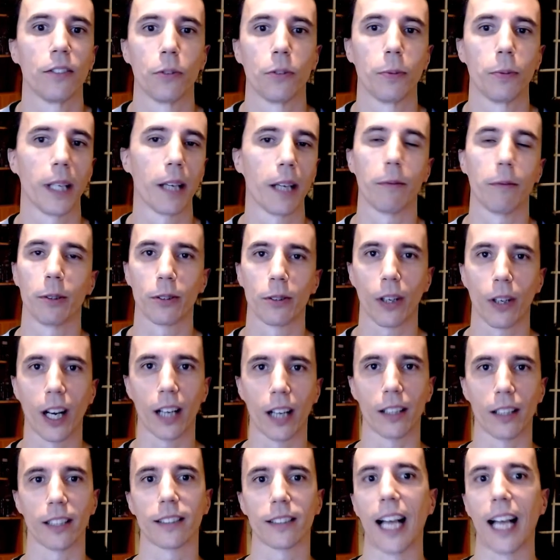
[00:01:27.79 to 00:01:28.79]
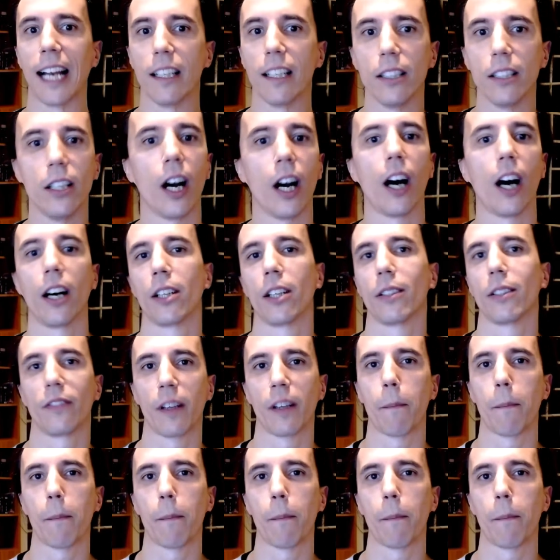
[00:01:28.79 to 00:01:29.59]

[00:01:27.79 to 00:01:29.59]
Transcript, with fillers: to be able to harness a lot of the